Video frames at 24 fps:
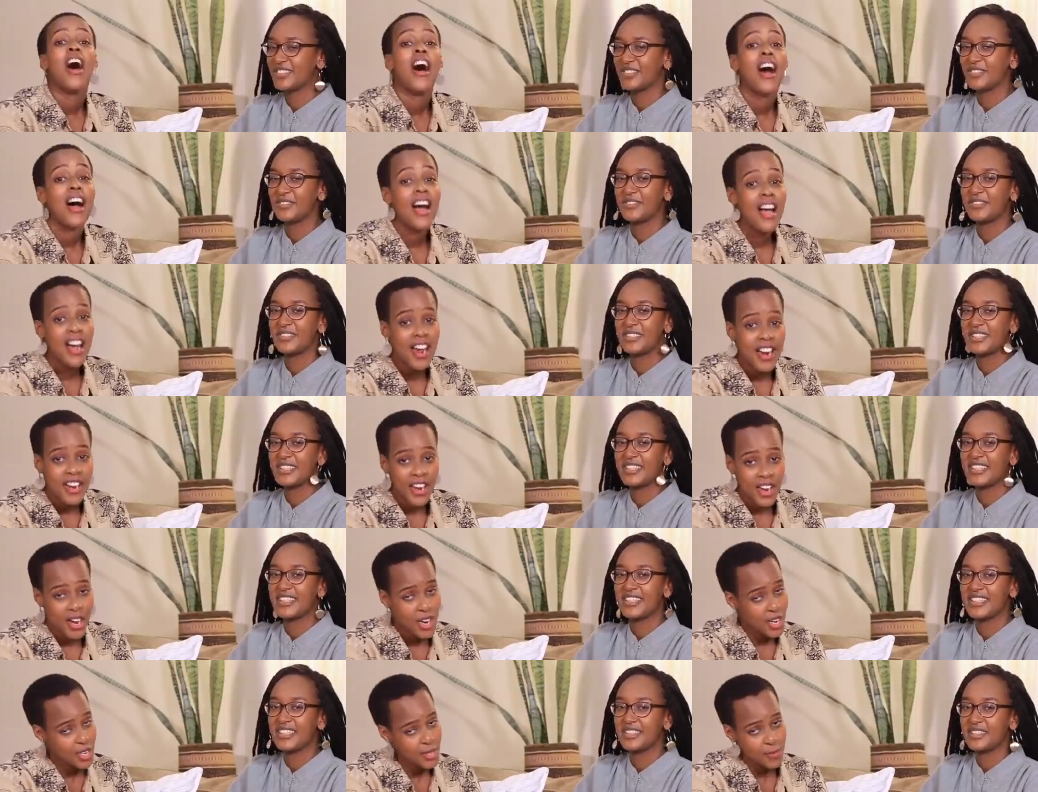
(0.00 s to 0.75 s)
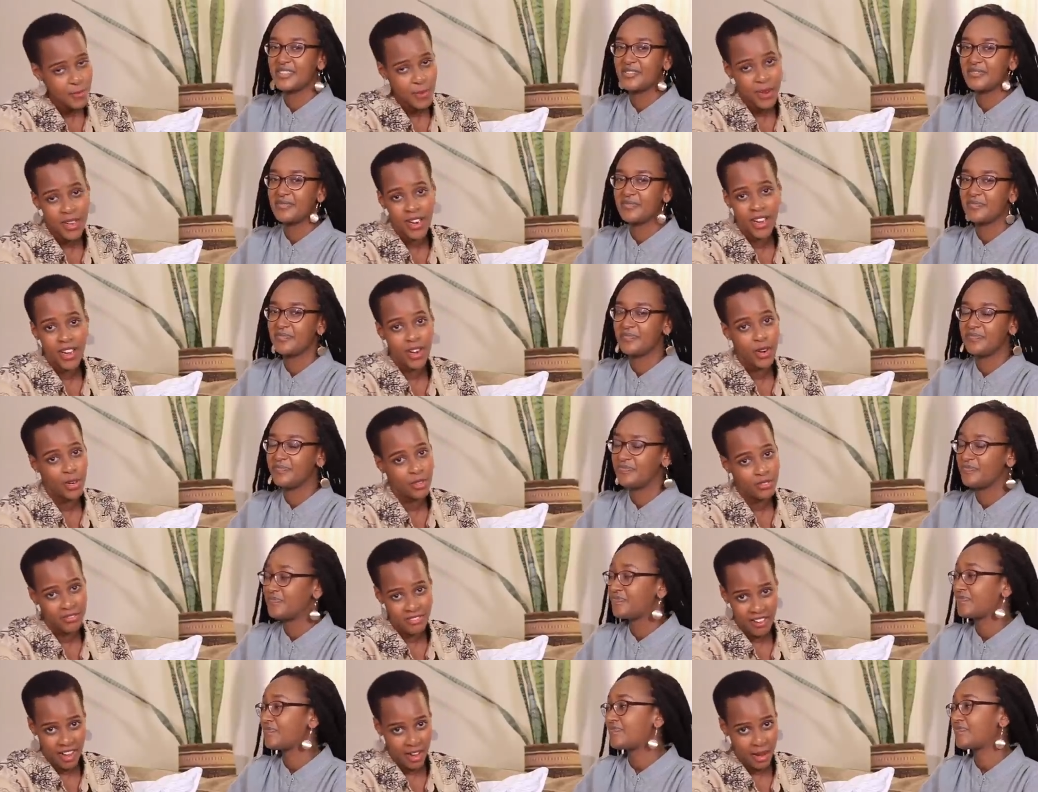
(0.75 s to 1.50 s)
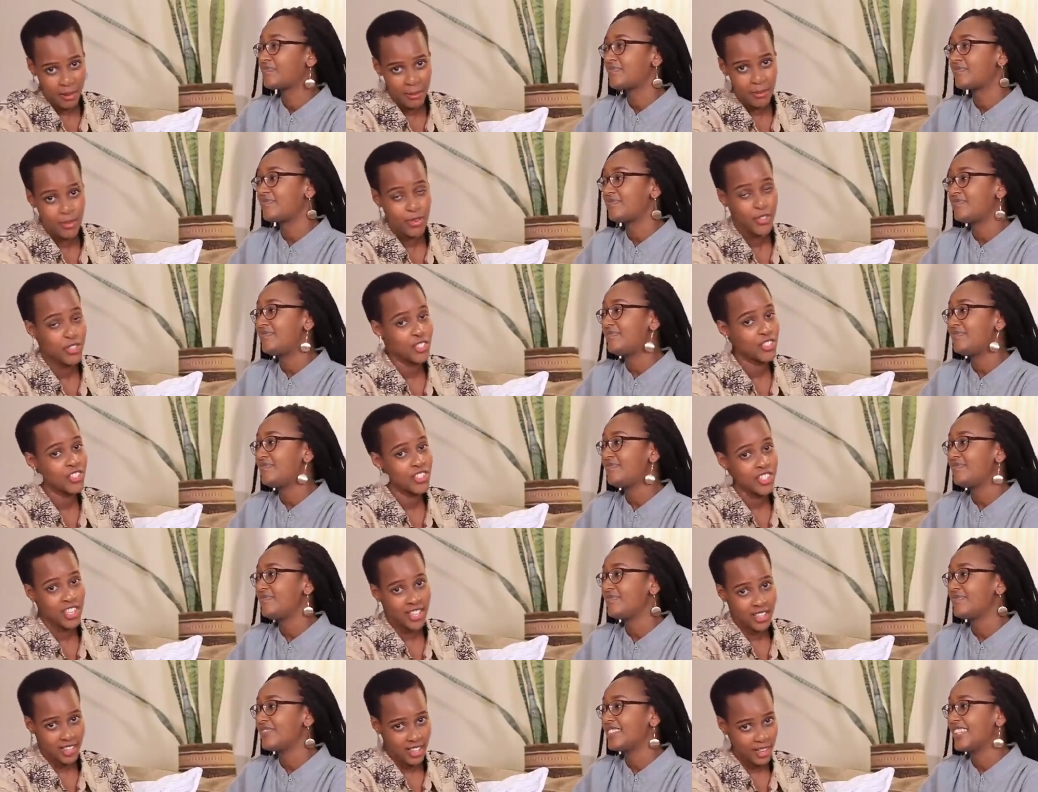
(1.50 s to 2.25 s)
Speaker 1: Oh, her and her husband a whole vibe. You
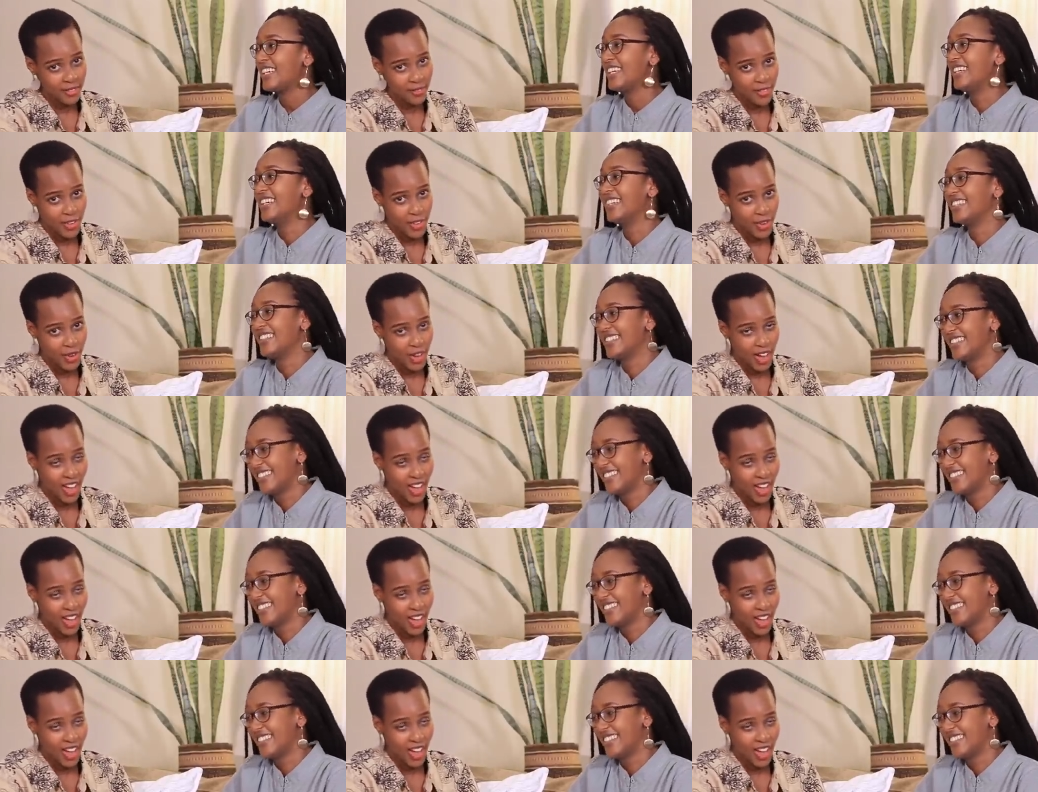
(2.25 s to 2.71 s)
should check that video